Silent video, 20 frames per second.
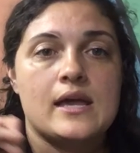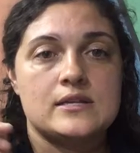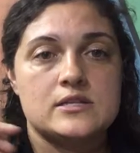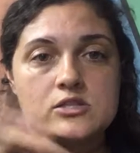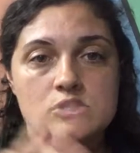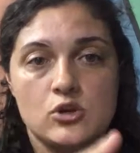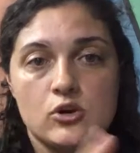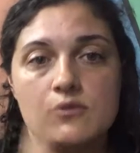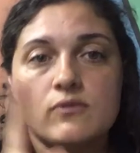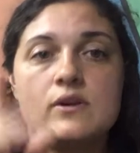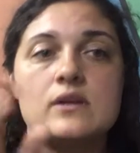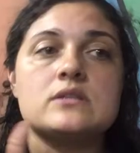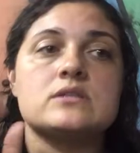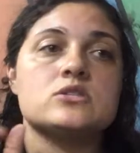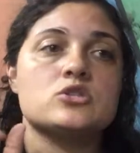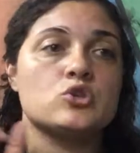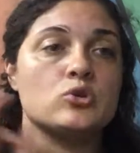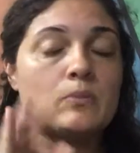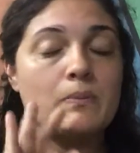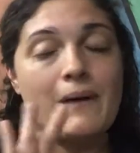a
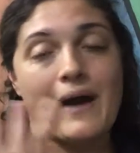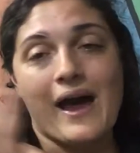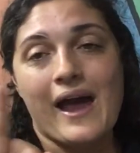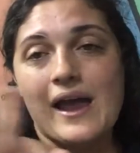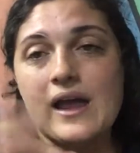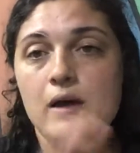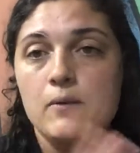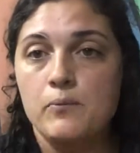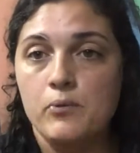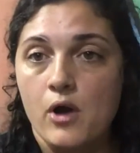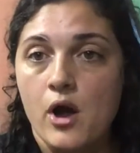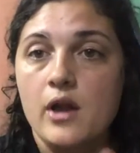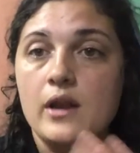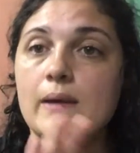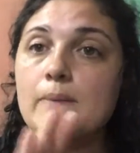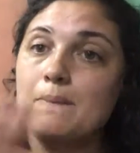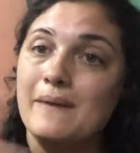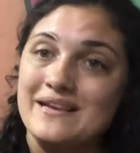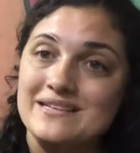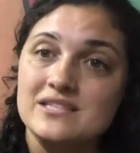service to buy a
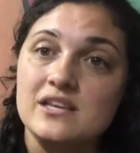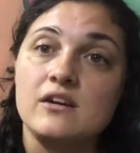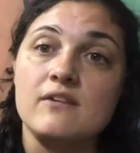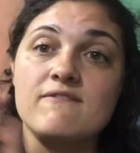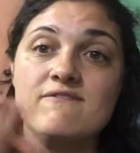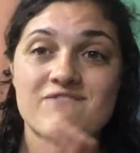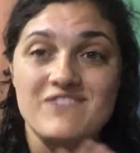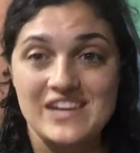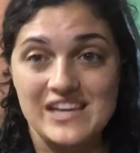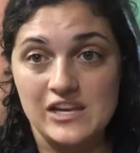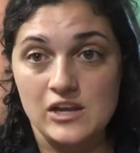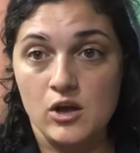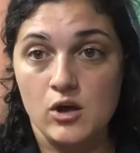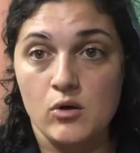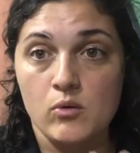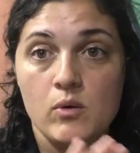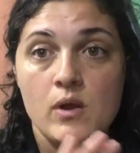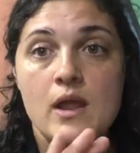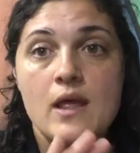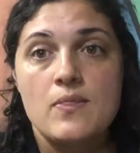product based on a
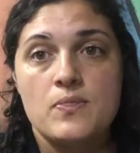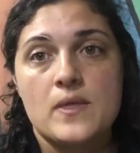video